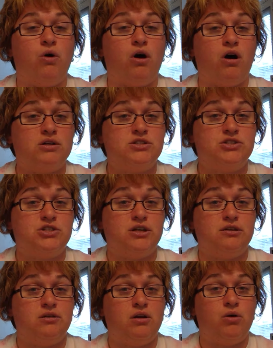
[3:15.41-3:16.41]

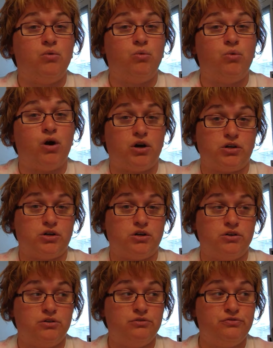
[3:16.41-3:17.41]
oxygen,
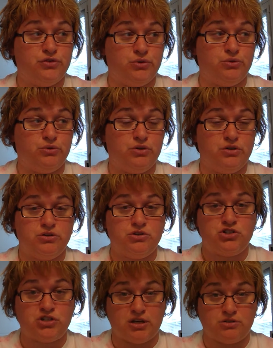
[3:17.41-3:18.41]
water, food,
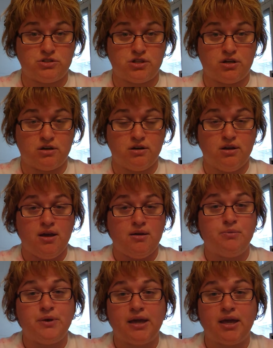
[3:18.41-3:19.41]
shelter,
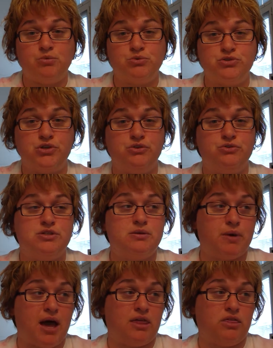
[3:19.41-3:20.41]
being able to use the
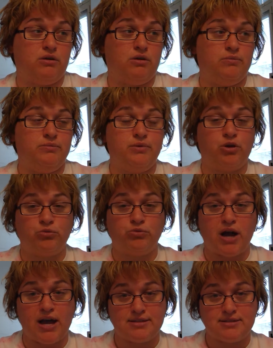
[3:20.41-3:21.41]
bathroom,
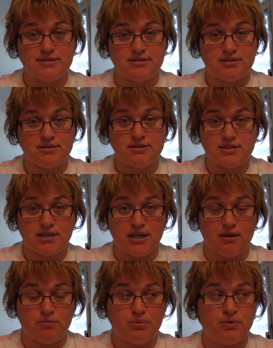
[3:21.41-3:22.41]
rest,
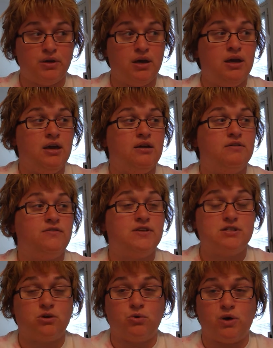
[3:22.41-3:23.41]
sleep,
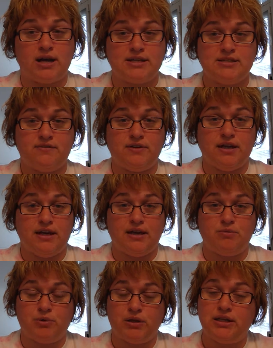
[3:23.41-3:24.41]
physical activity,
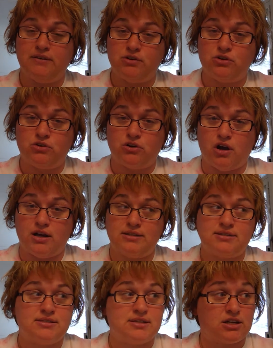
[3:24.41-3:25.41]
and believe it or
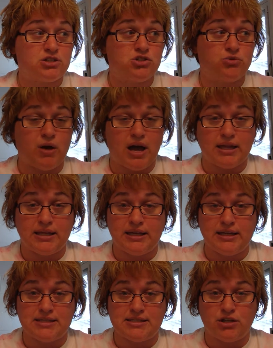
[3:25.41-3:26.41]
not,
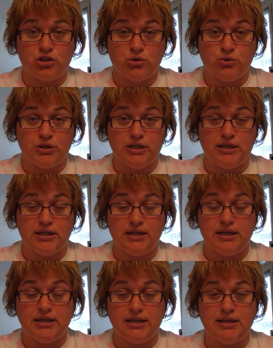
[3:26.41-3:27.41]
sexuality is included
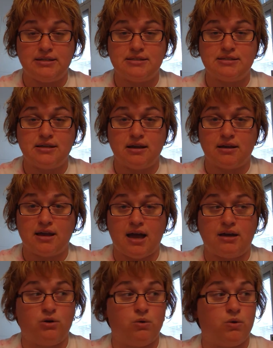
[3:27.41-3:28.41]
in this
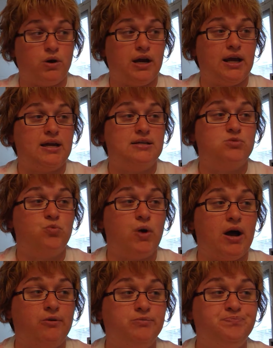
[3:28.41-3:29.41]
category as
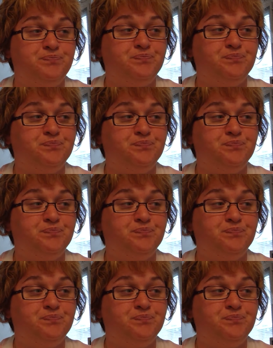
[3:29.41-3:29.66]
well.